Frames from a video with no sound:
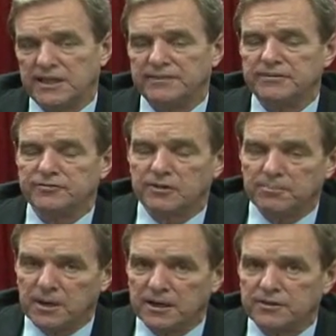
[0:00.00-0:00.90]
even for a
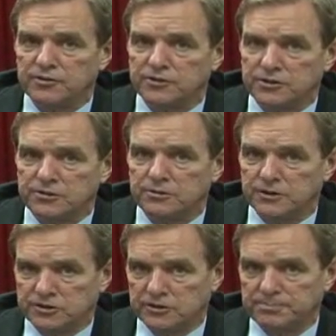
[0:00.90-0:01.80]
month or two or
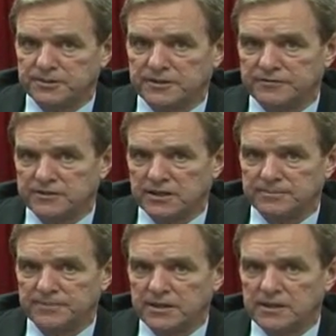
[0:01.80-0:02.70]
a short period of time.